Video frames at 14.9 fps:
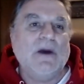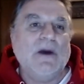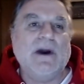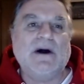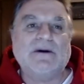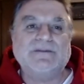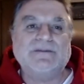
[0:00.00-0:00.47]

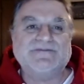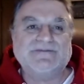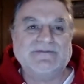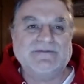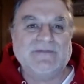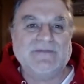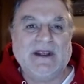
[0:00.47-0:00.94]
Well,
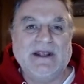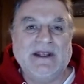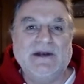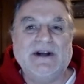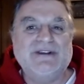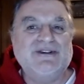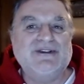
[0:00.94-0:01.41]
you
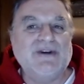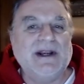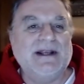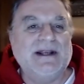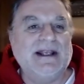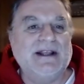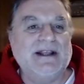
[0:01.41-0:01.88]
know, a
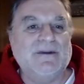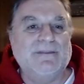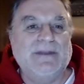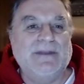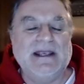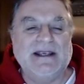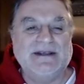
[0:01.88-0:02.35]
journey to inner
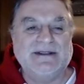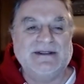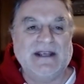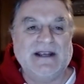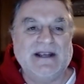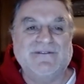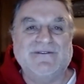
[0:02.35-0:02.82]

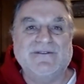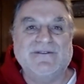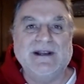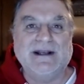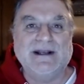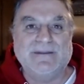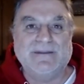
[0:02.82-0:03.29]
peace and
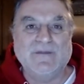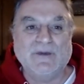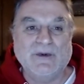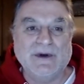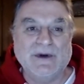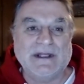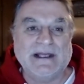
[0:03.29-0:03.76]
freedom
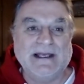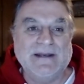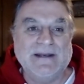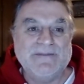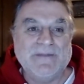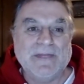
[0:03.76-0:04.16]
really